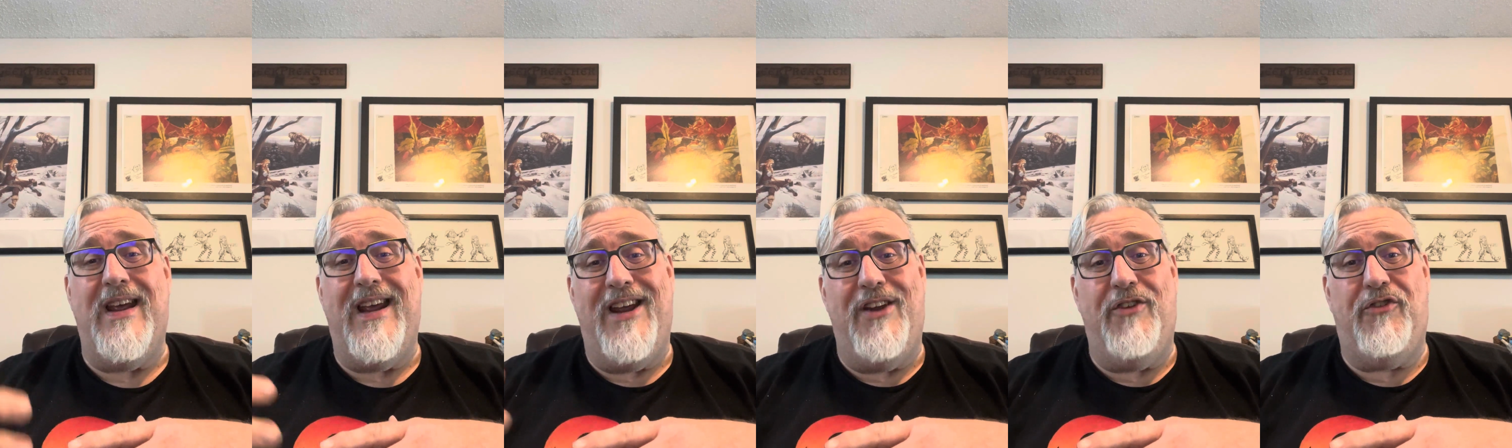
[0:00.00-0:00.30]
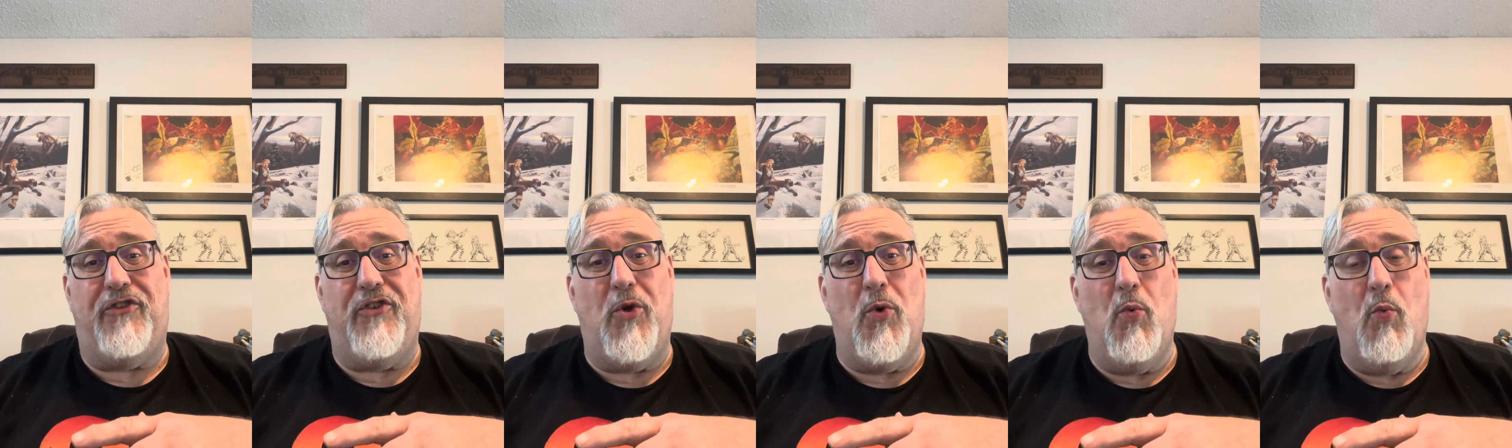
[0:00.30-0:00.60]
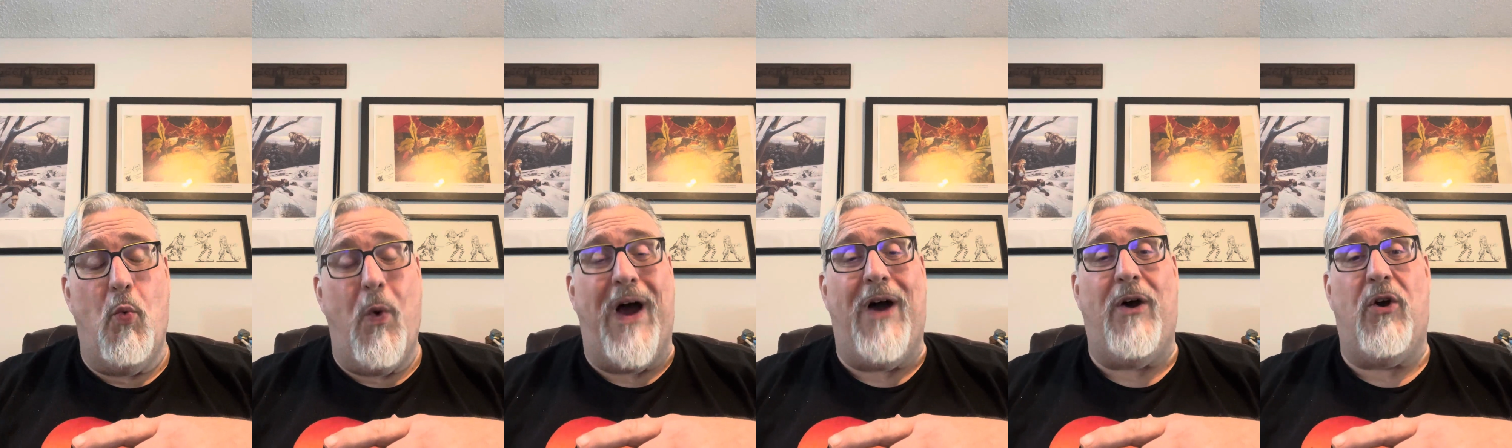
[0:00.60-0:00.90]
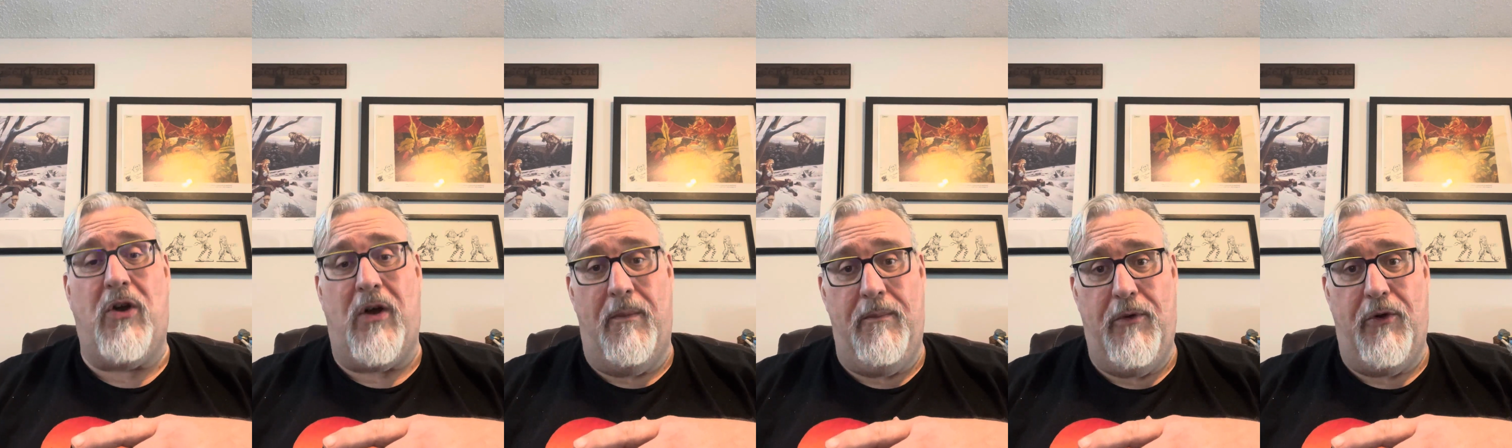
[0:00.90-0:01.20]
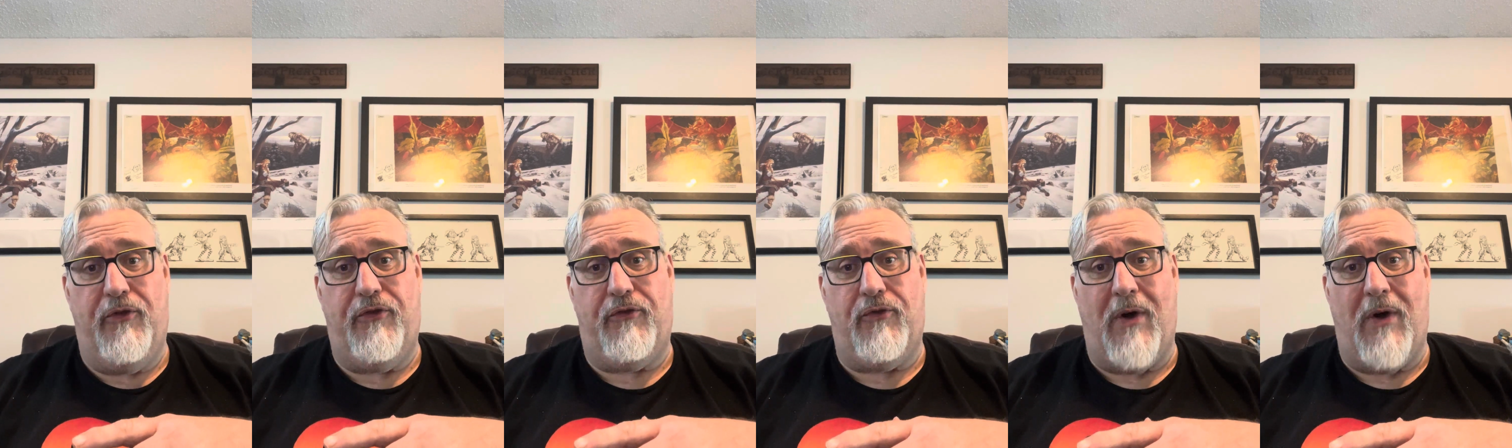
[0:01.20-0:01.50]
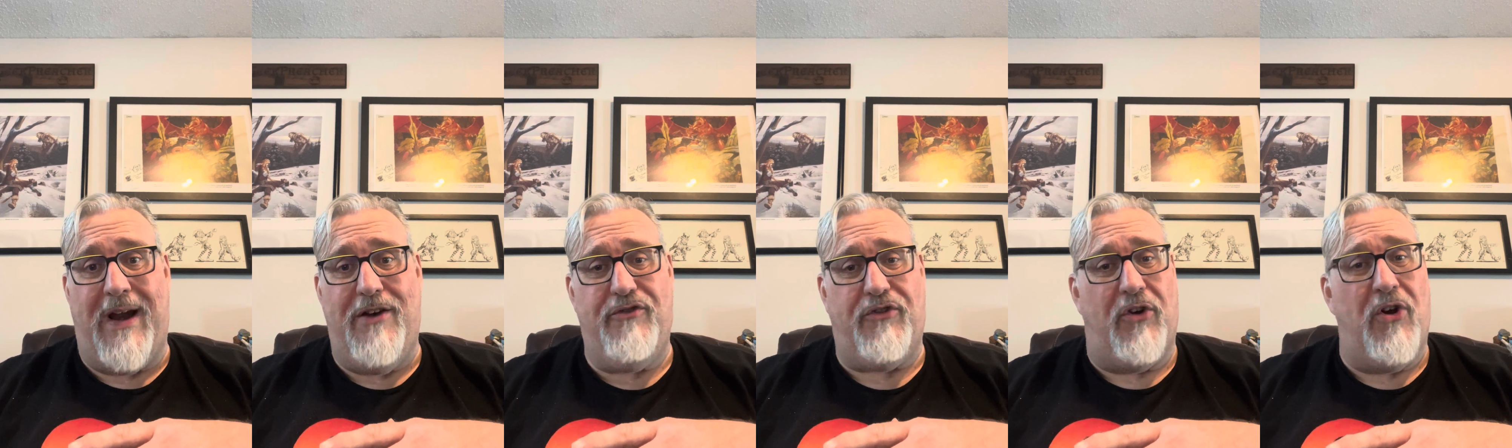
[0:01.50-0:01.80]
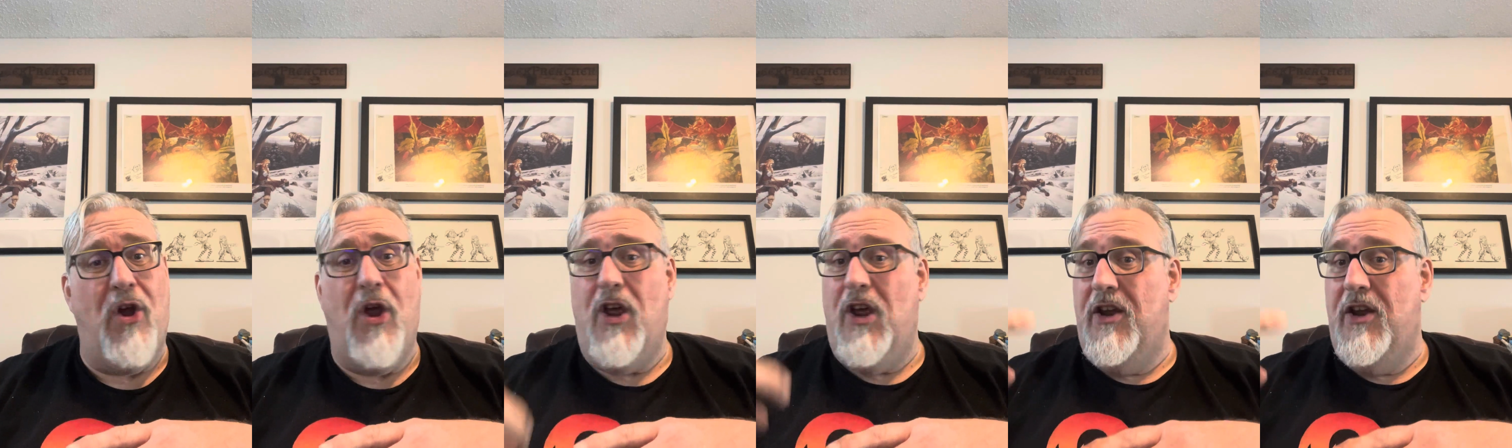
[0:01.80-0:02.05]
It's to welcome the stranger.